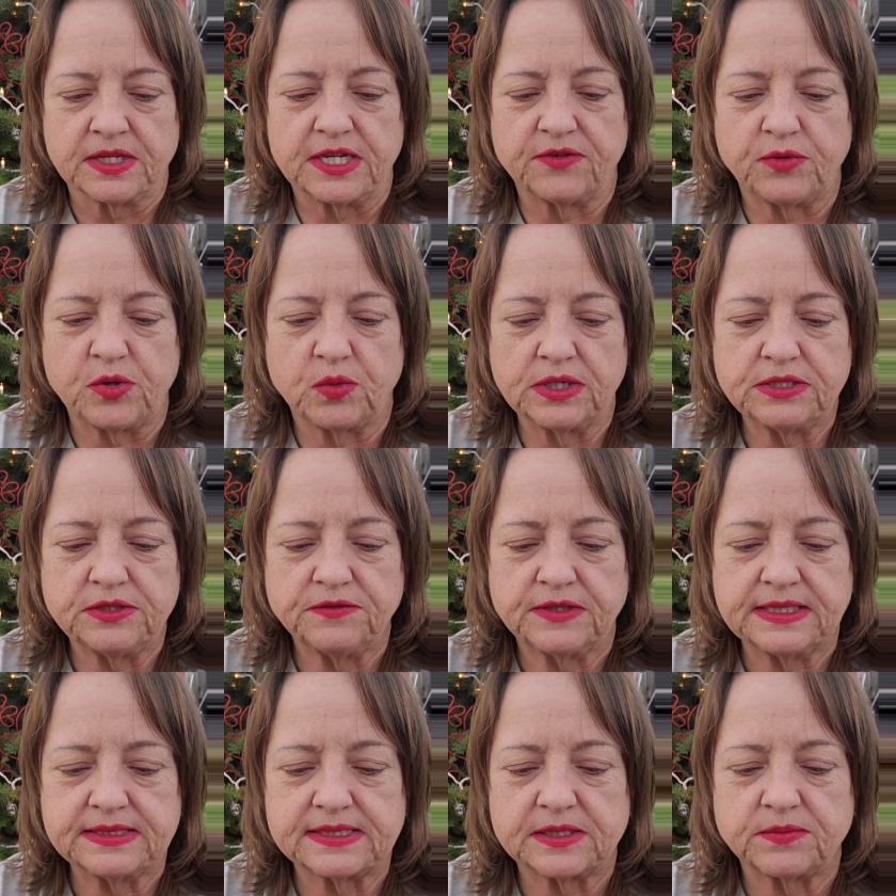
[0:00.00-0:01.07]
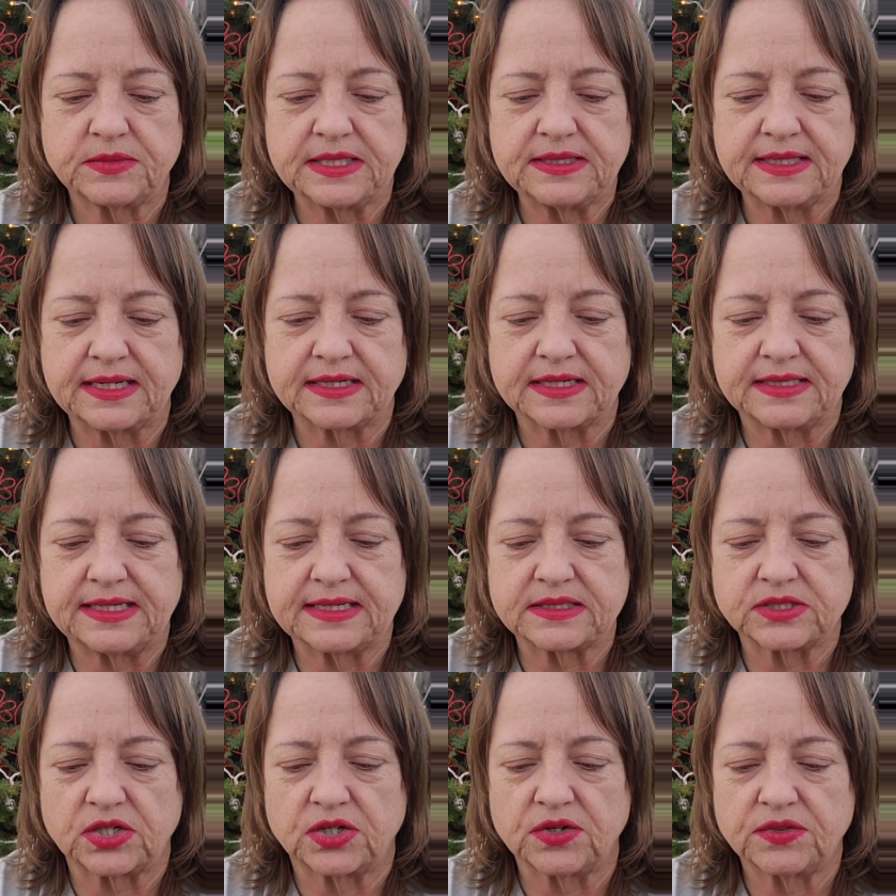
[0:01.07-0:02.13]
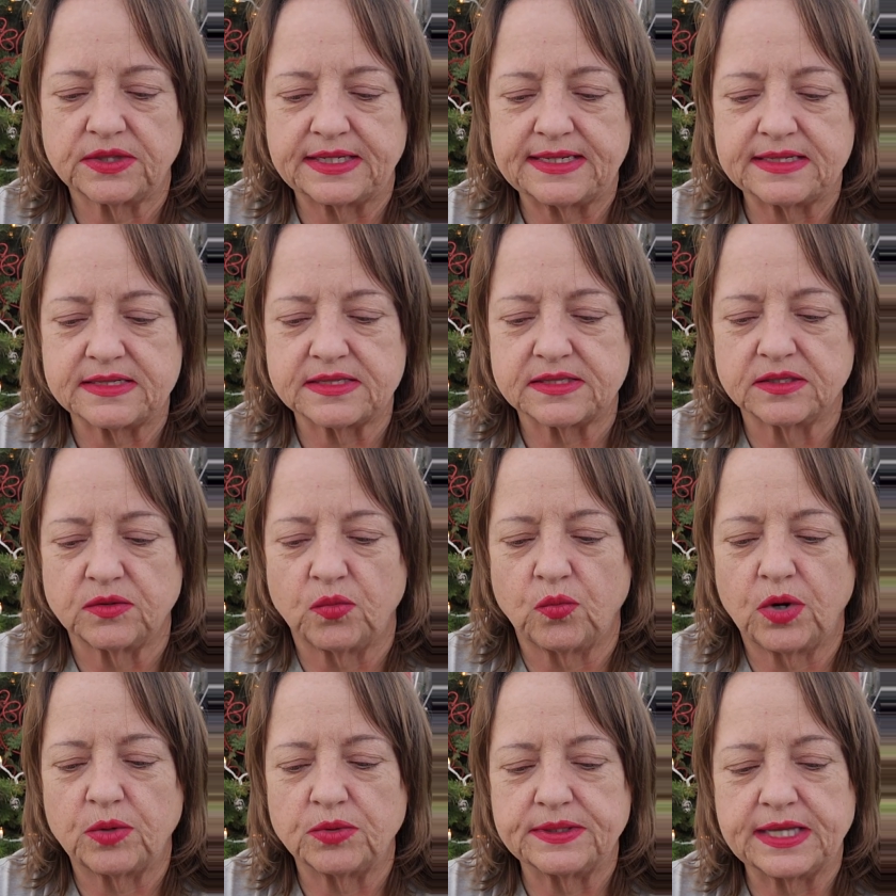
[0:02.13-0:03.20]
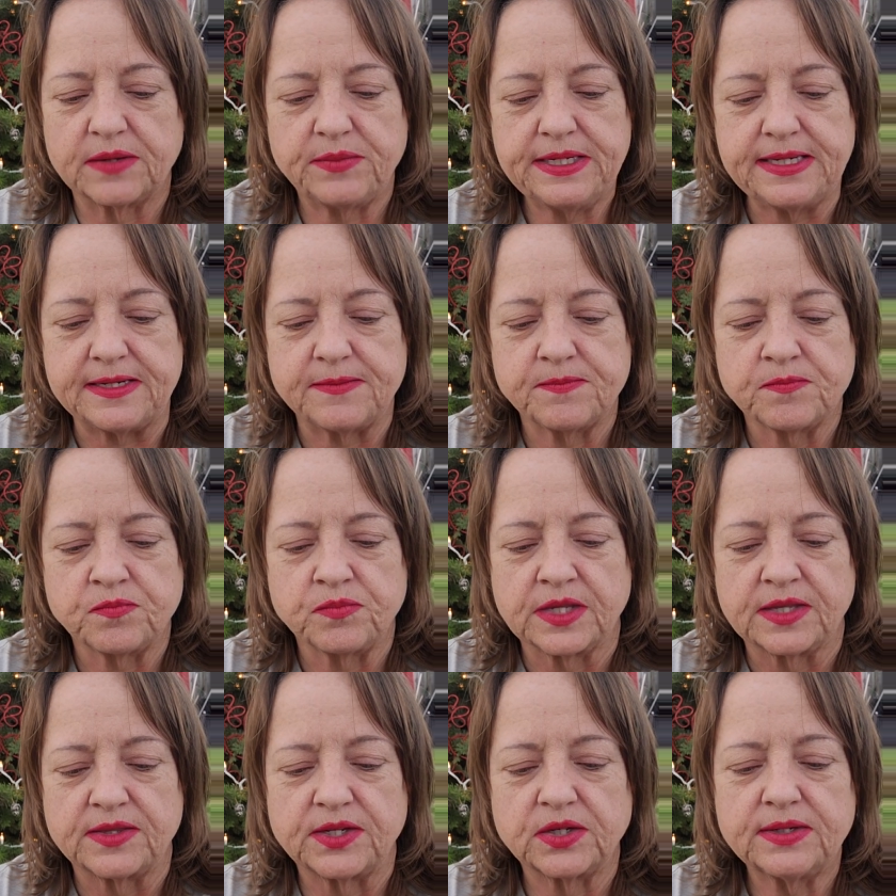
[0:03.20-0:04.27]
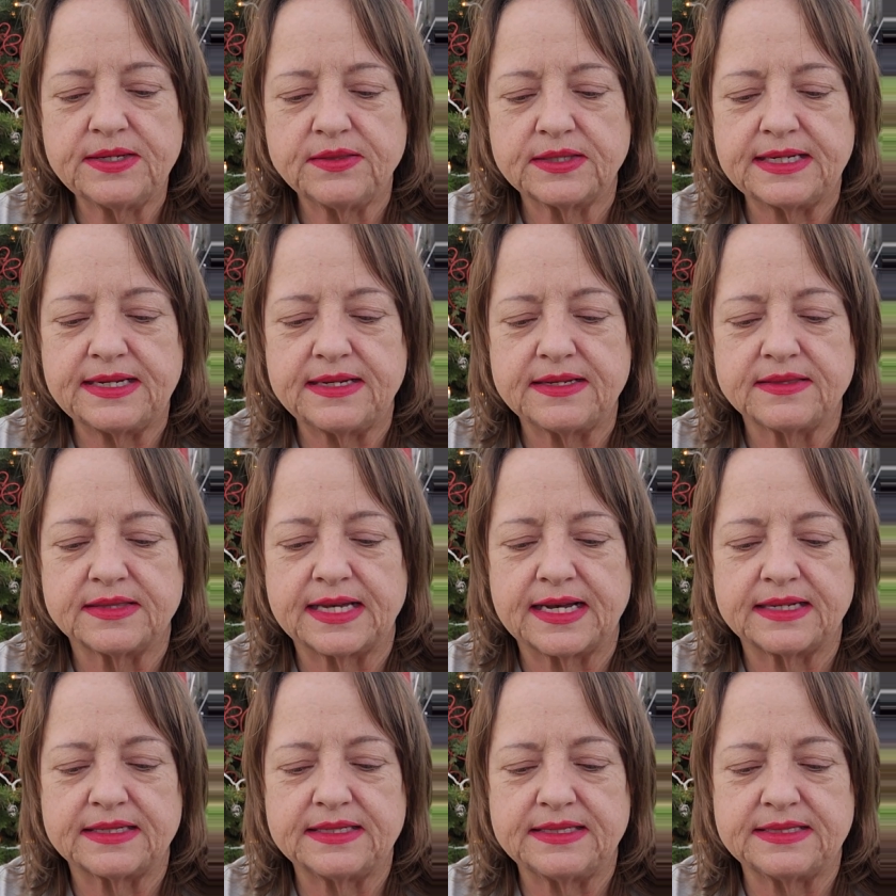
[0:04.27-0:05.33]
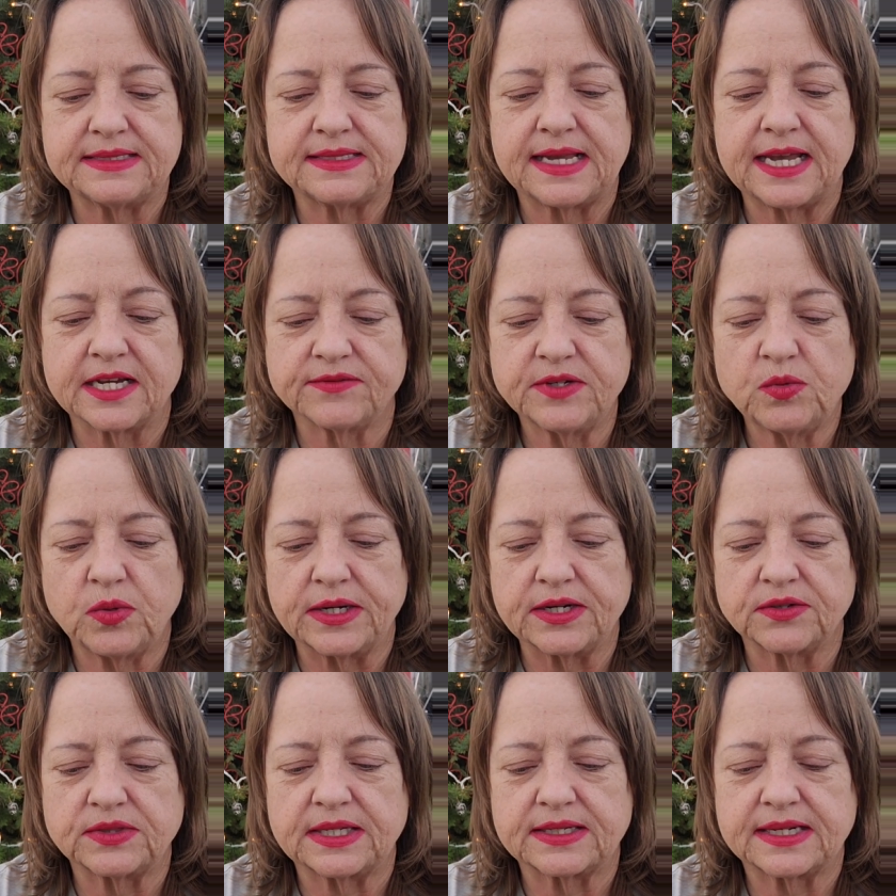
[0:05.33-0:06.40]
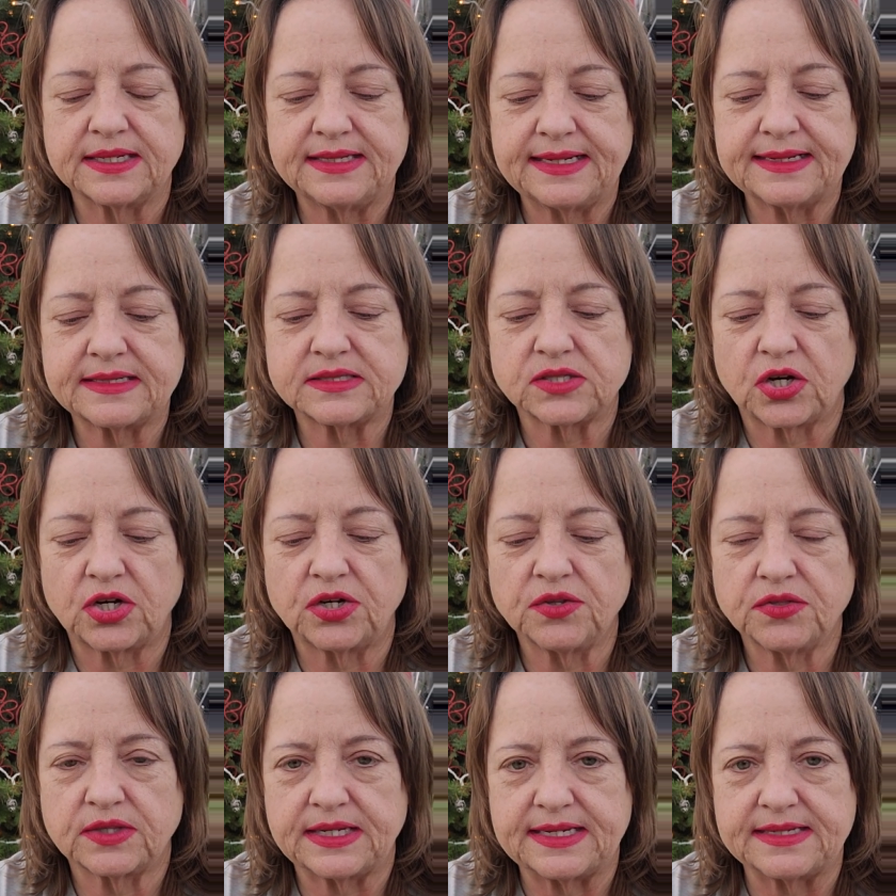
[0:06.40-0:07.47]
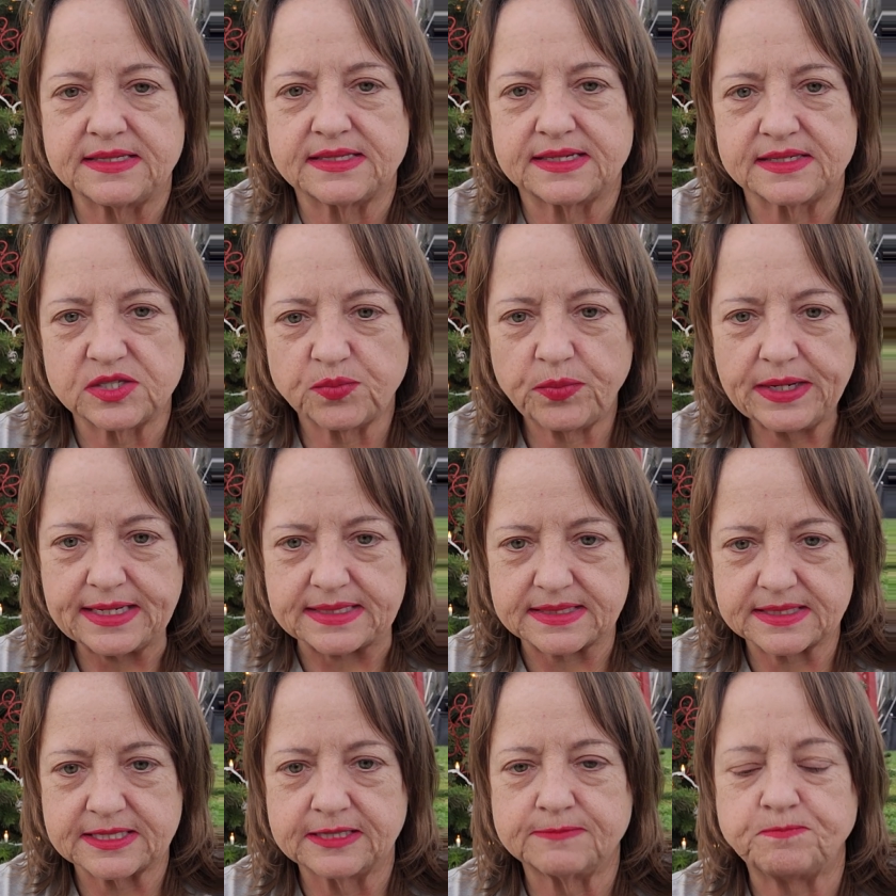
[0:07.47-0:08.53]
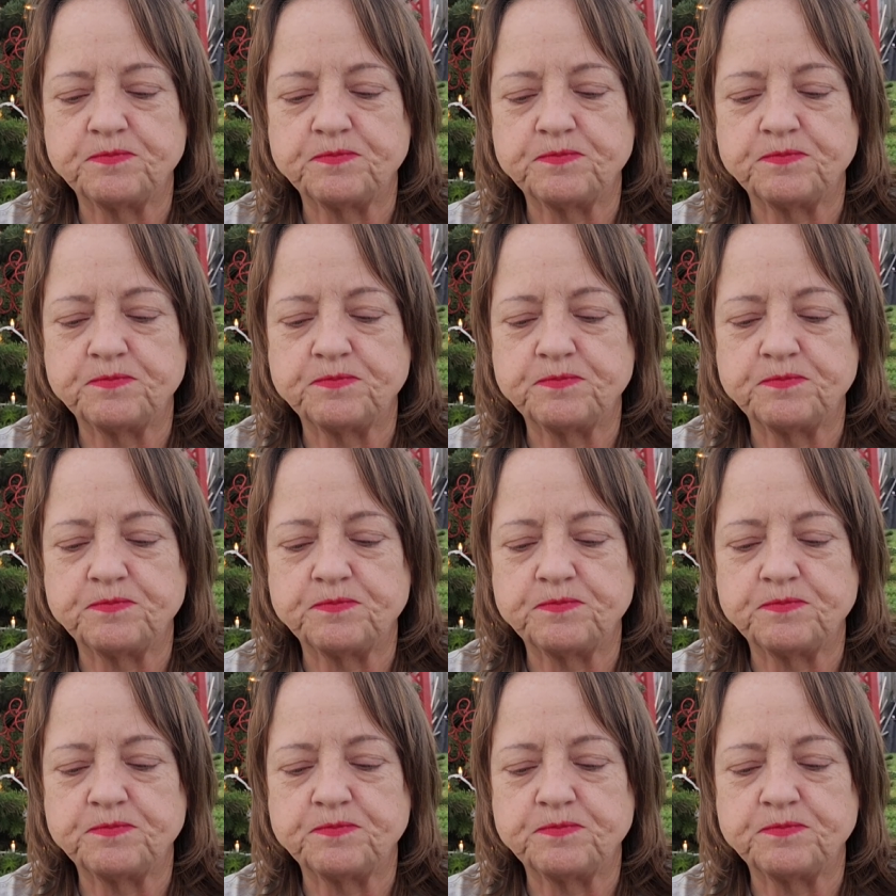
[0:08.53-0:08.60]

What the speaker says: If we want to find something that connects all things, what would that be? The only thing that is everywhere that connects all things is space.